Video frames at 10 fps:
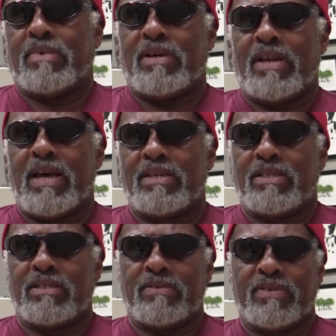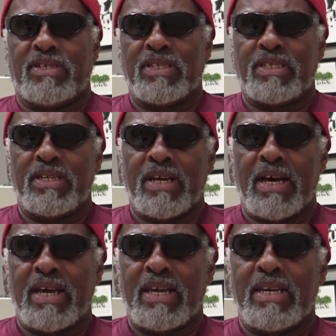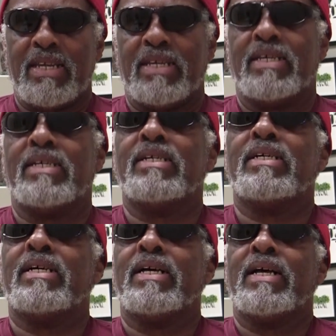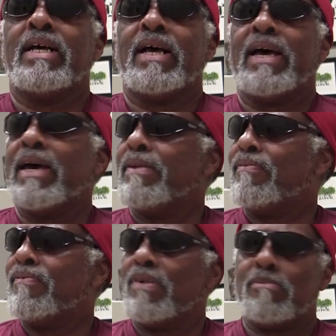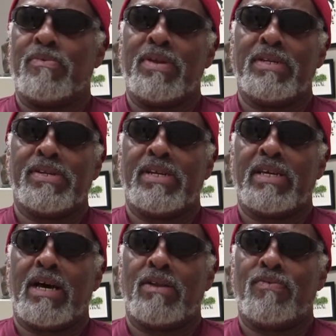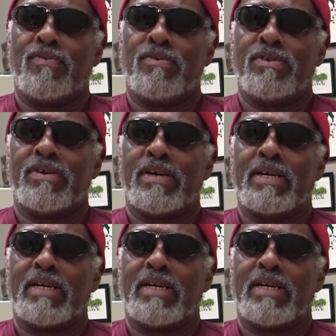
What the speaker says: class of '69, and from Marin City, California.